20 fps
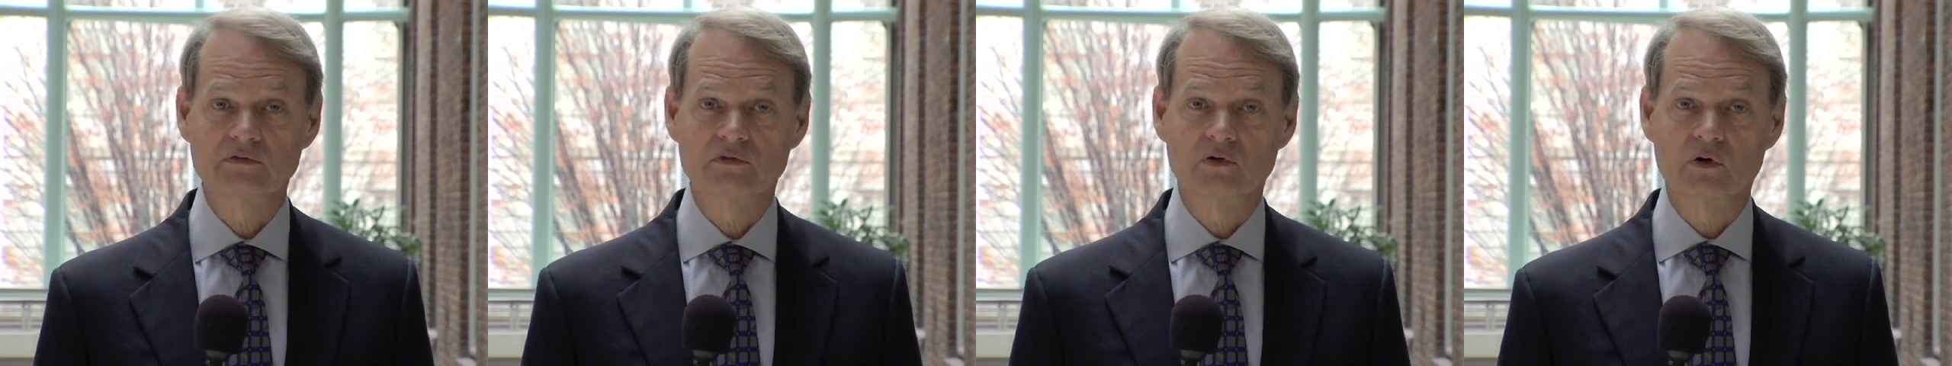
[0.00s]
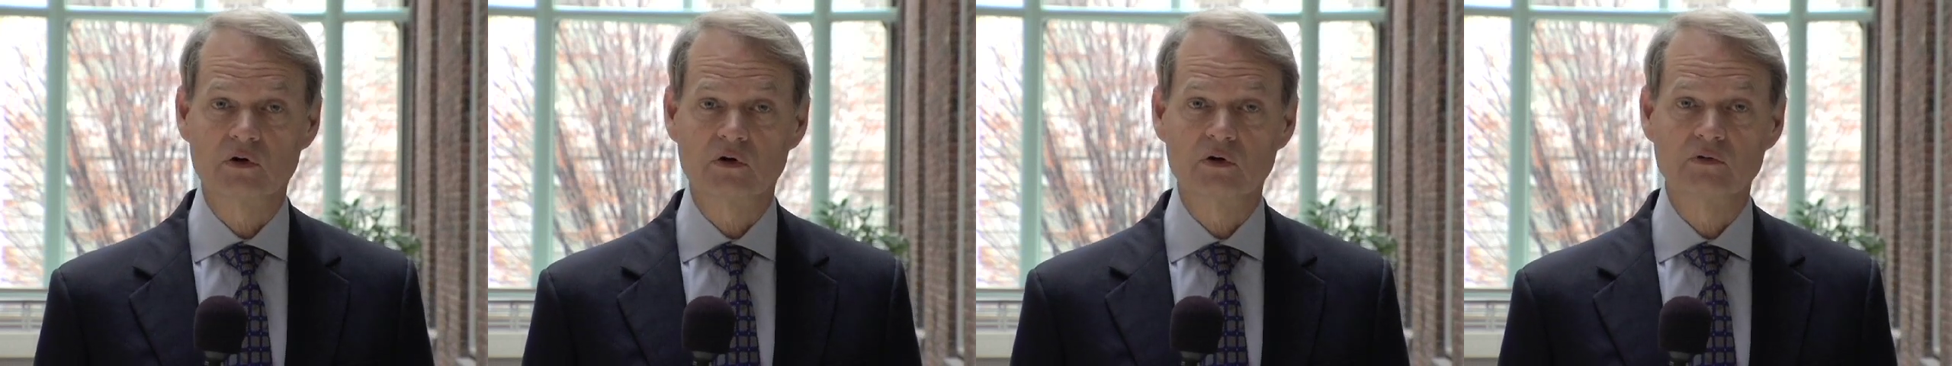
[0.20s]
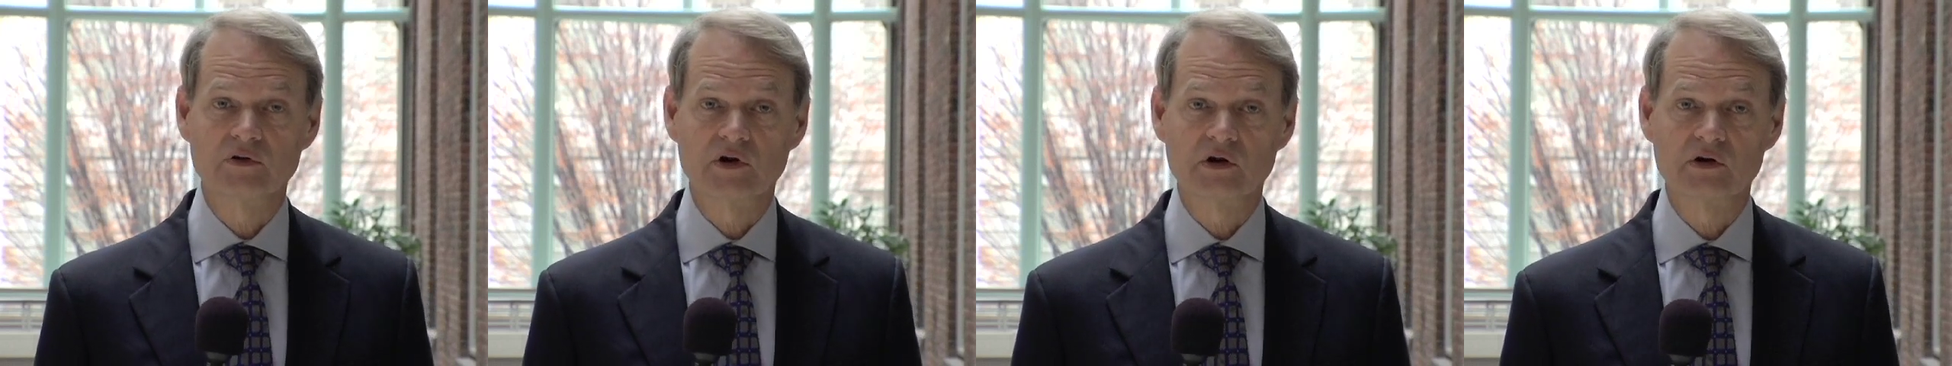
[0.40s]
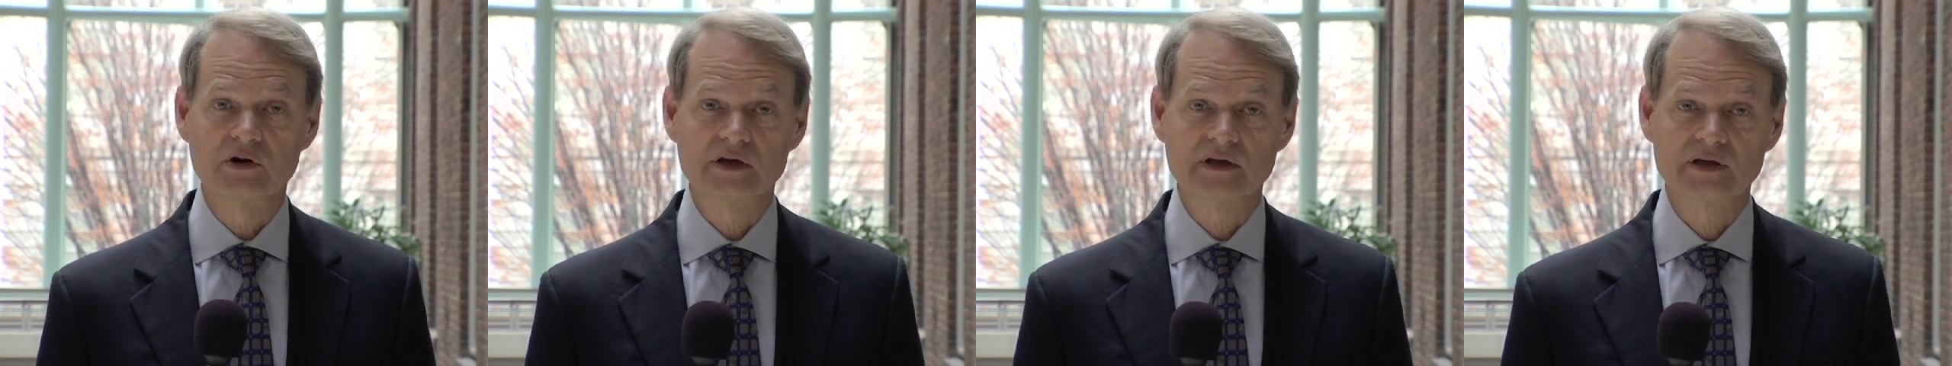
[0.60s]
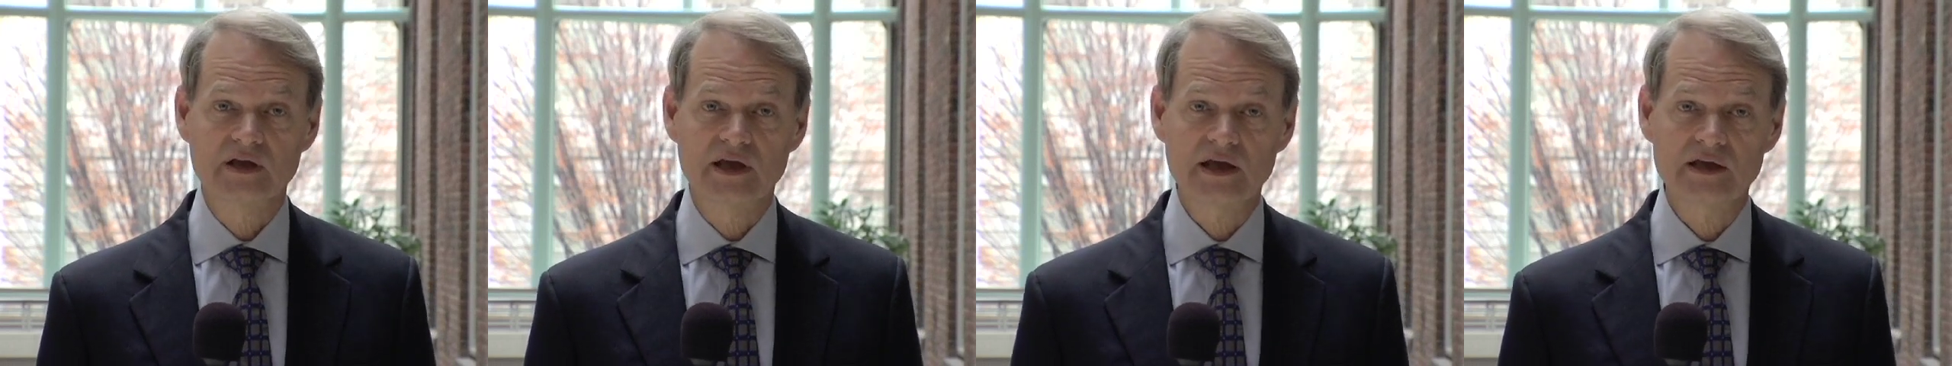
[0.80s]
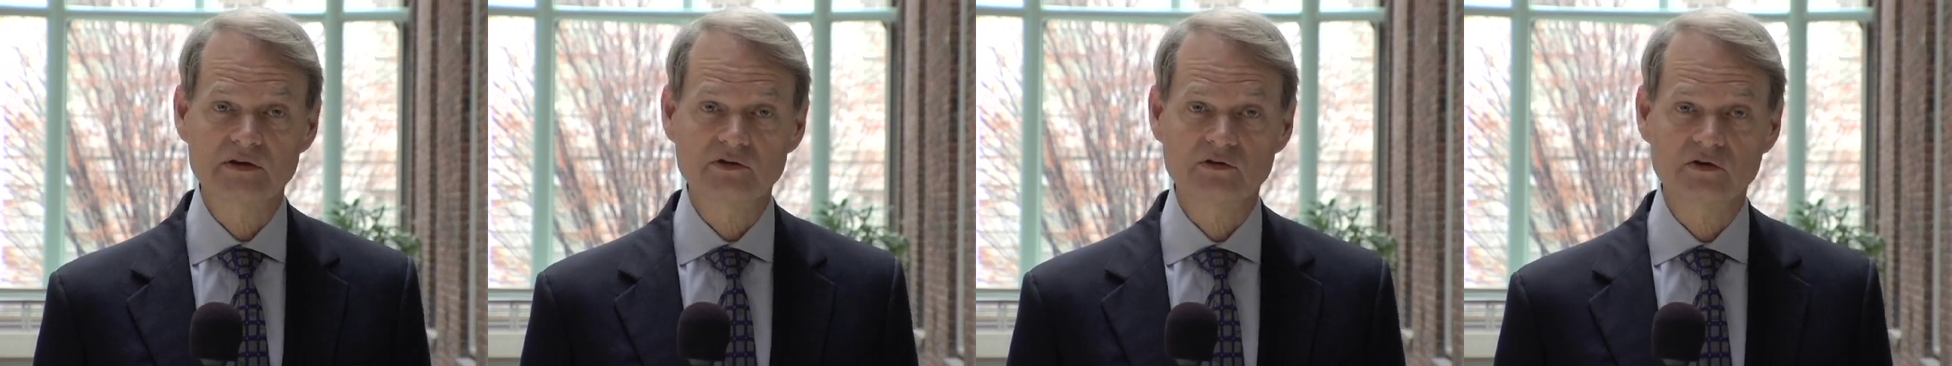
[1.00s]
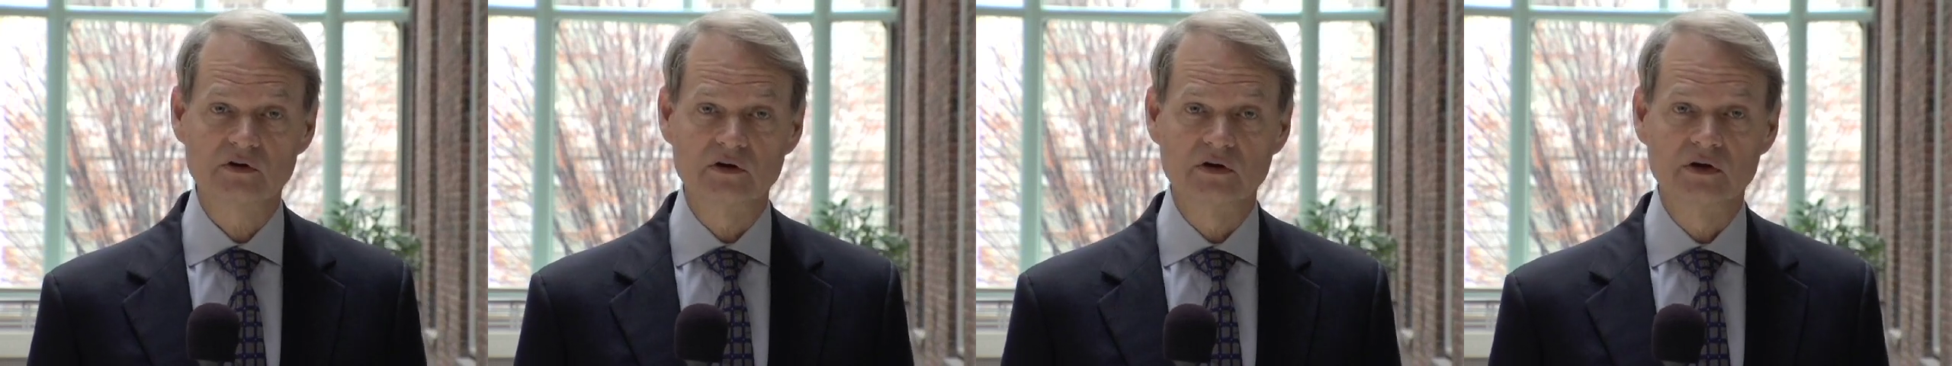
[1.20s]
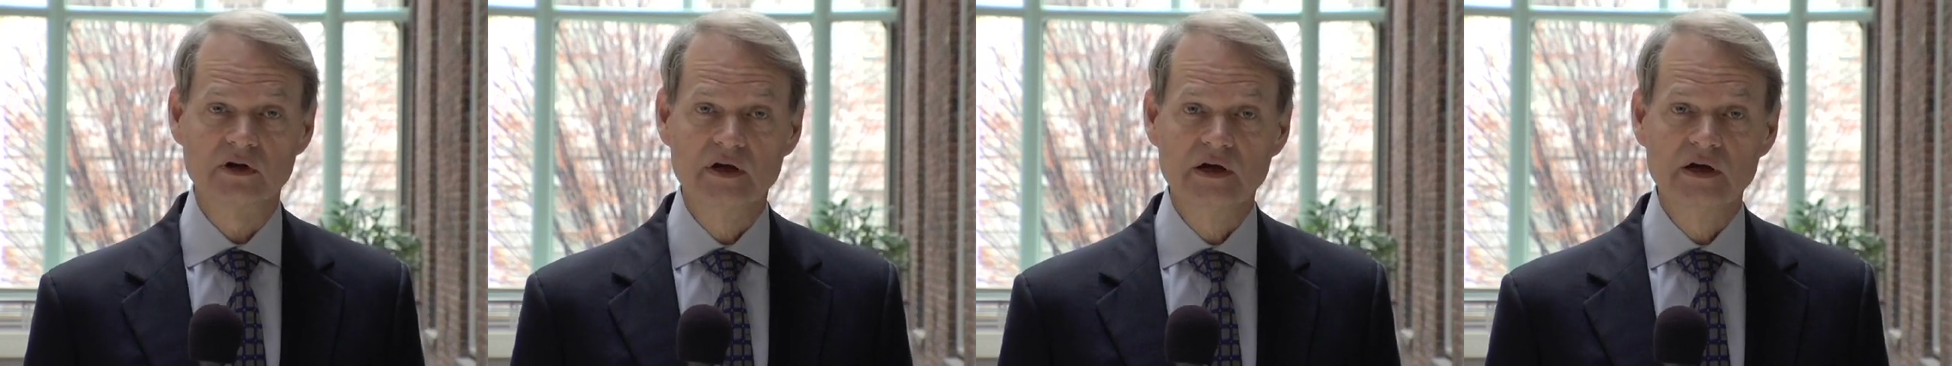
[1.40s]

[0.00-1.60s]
for ovarian cancer.